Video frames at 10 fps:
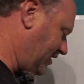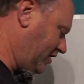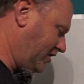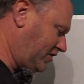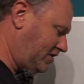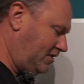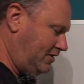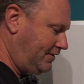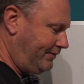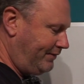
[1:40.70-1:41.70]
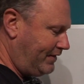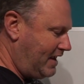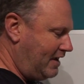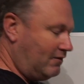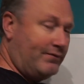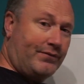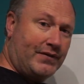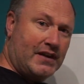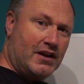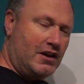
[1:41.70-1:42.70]
it hurts. Now,
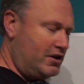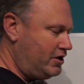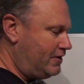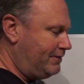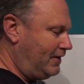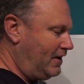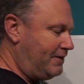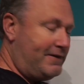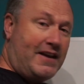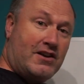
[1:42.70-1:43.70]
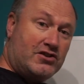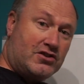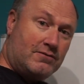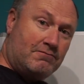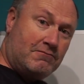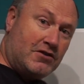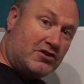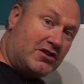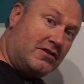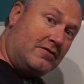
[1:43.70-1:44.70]
you can fly fingers
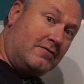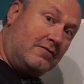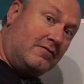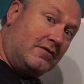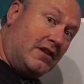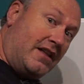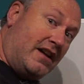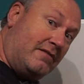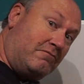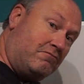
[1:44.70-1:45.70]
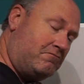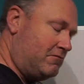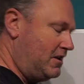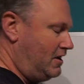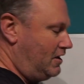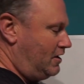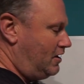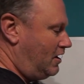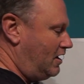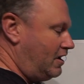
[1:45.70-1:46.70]
like that.
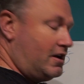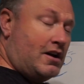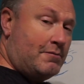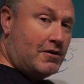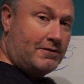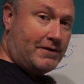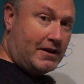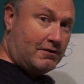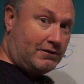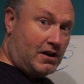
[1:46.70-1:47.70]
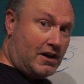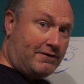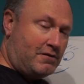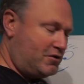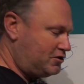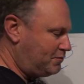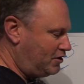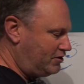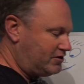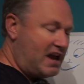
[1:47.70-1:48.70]
I am a finger flyer for the most
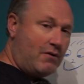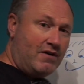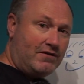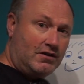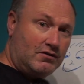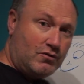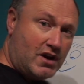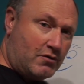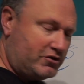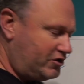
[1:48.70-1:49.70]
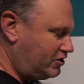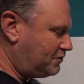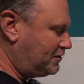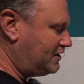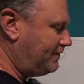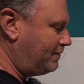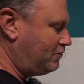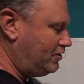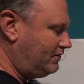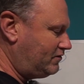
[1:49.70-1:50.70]
part. However, when I want to do specific
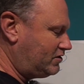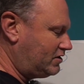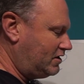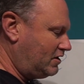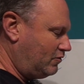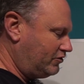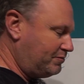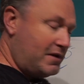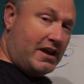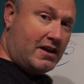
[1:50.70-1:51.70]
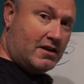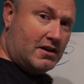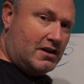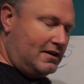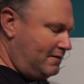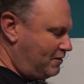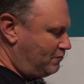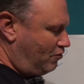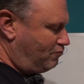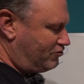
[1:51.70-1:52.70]
moves and I want to be a bit
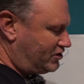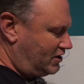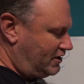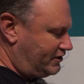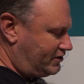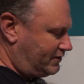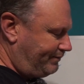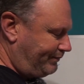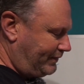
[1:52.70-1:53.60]
more precise,